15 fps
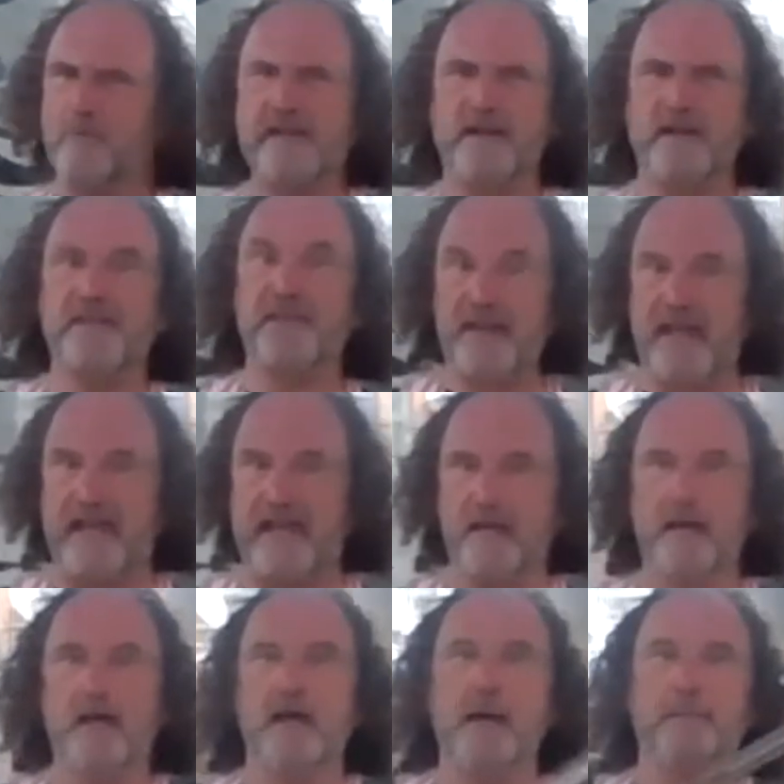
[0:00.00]
real
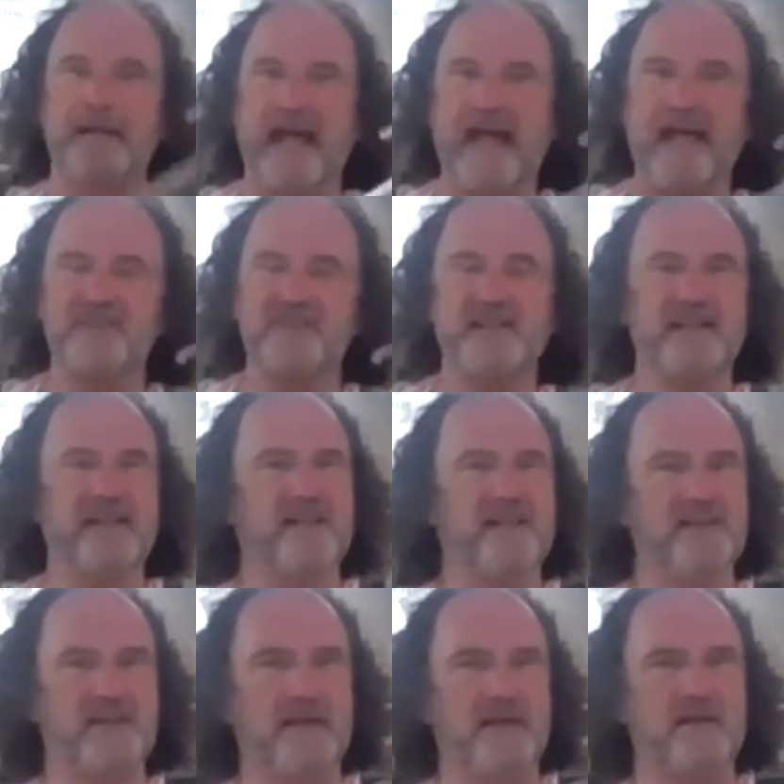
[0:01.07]
thing, but actually
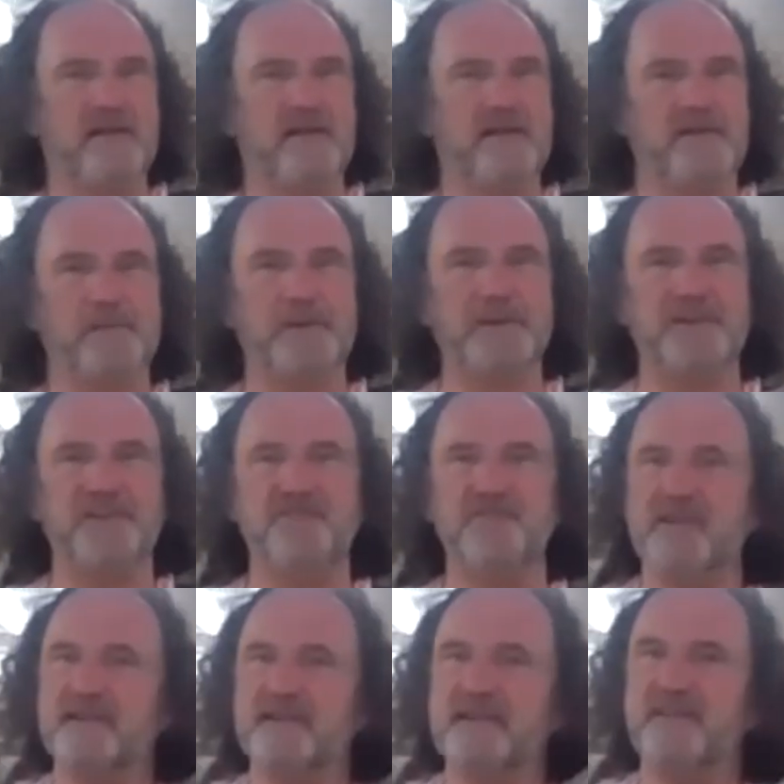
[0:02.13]
is
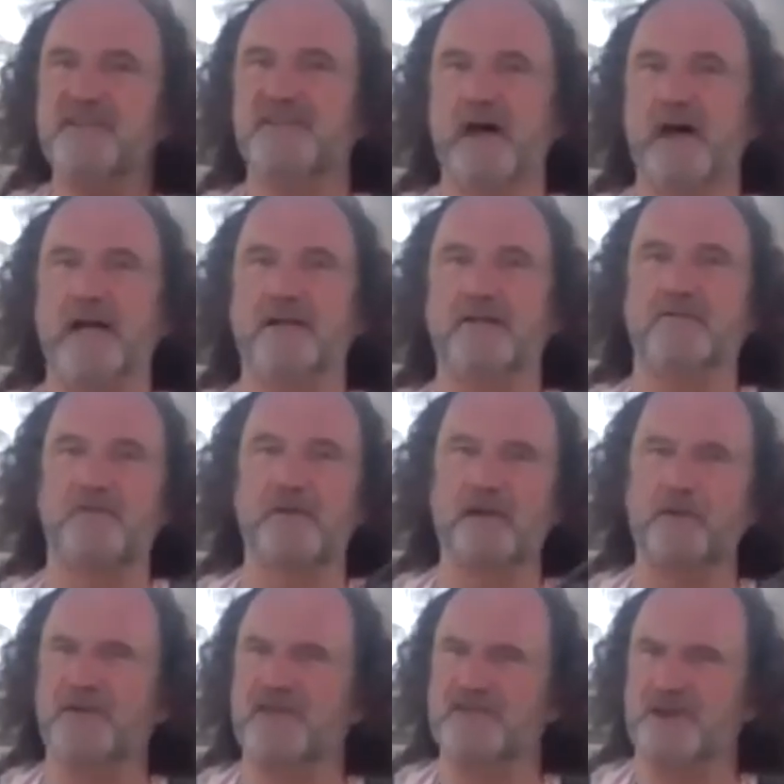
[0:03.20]
specifically designed for
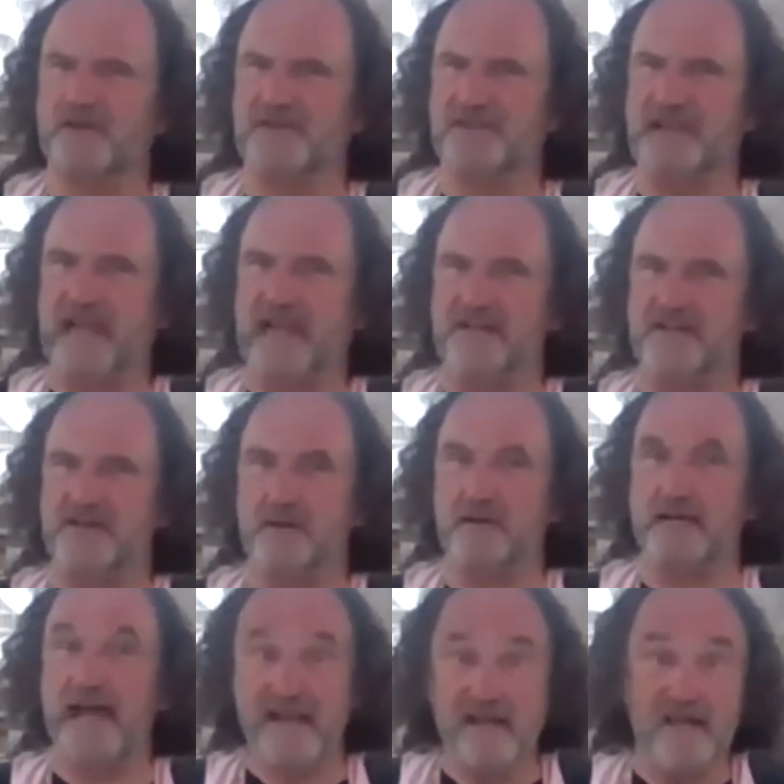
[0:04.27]
usage on stage,
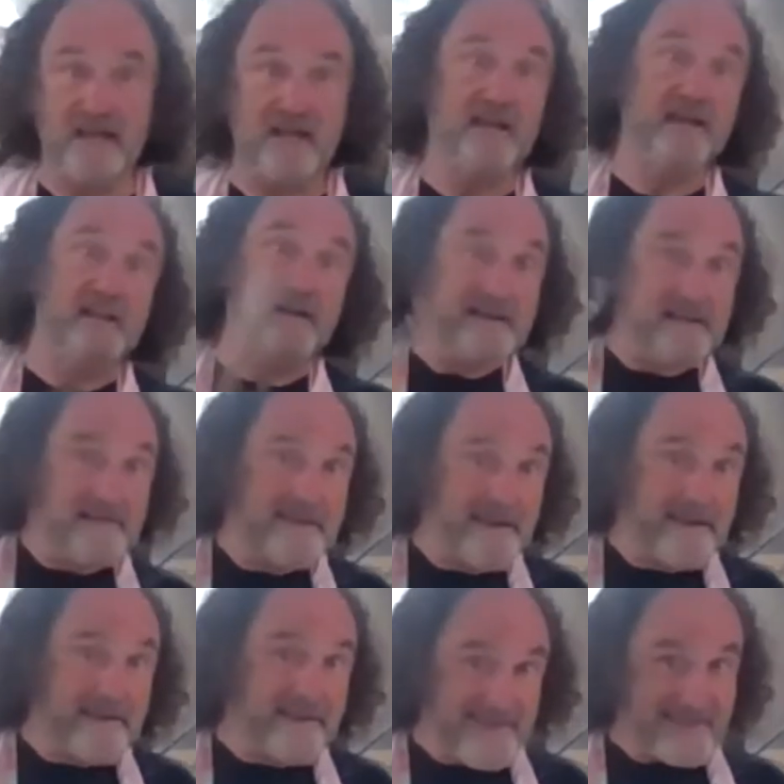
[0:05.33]
okay?
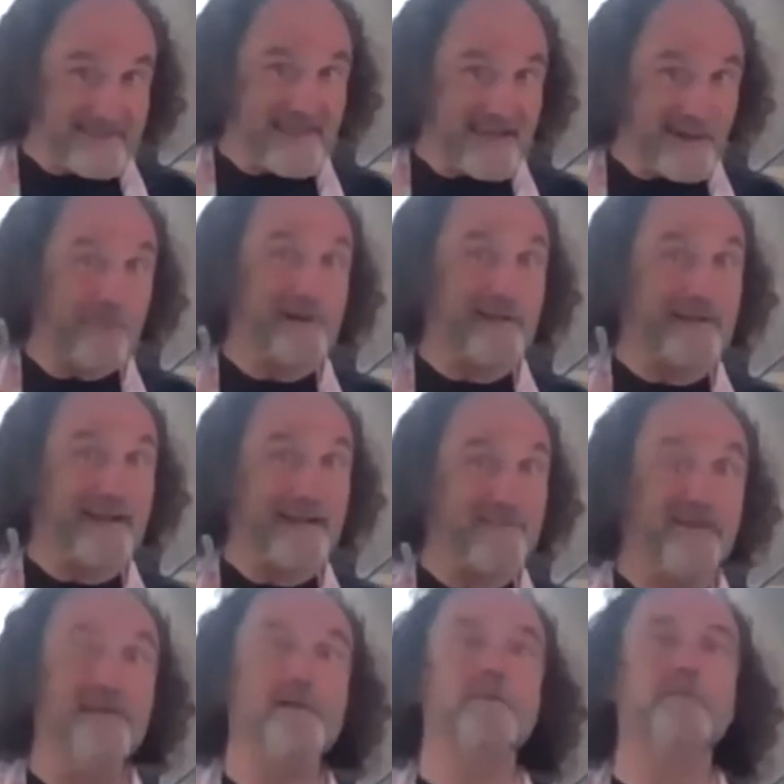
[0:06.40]
This thing in real
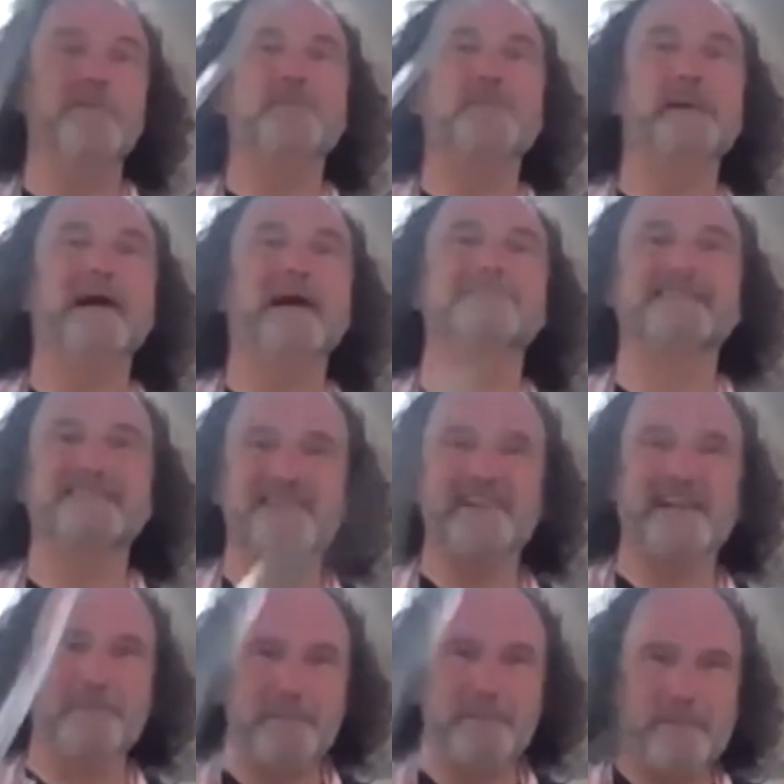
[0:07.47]
life was about
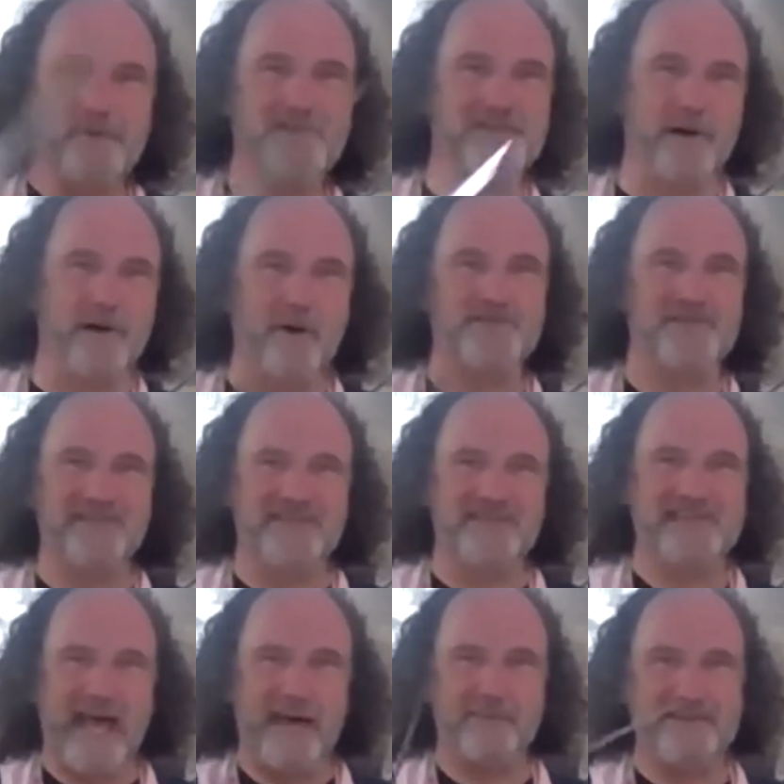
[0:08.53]
slitting people's throats and
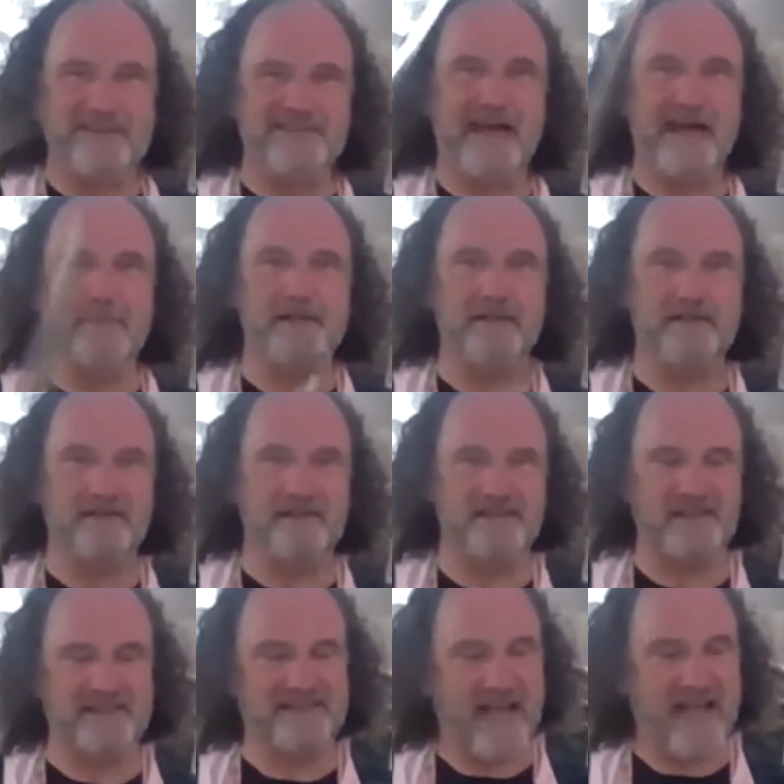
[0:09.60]
stabby and
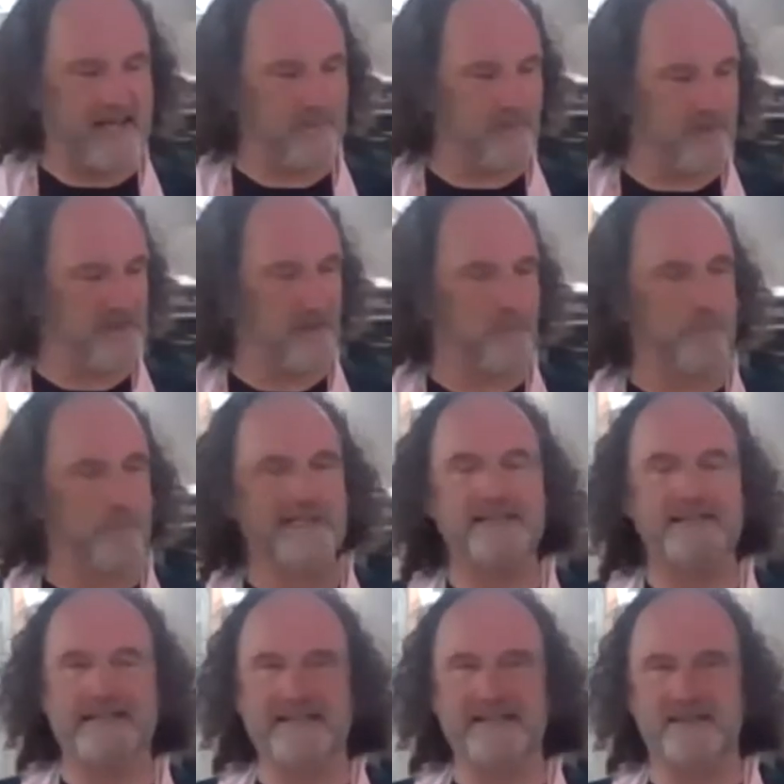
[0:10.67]
things like that. It was a
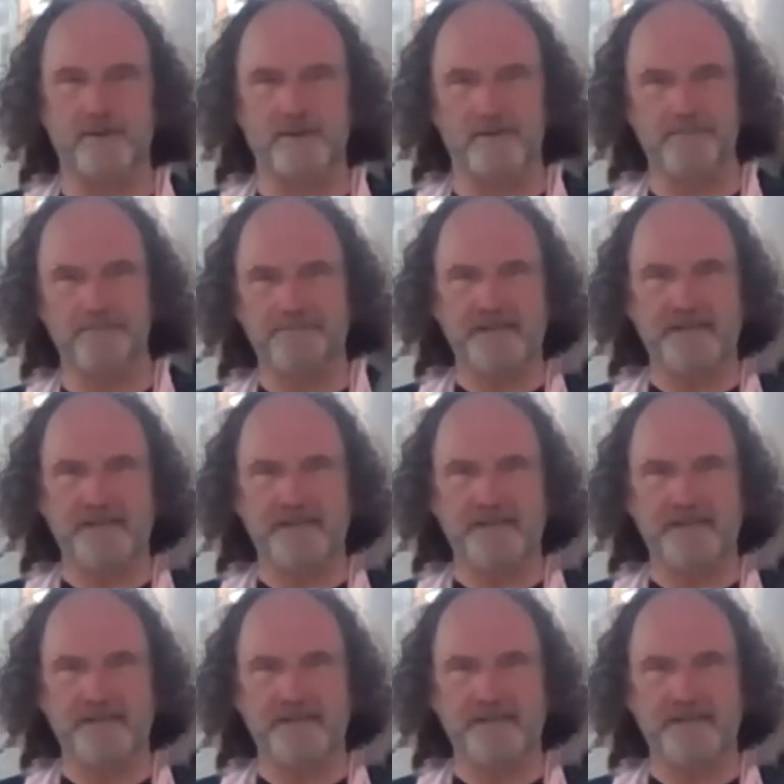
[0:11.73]
really lethal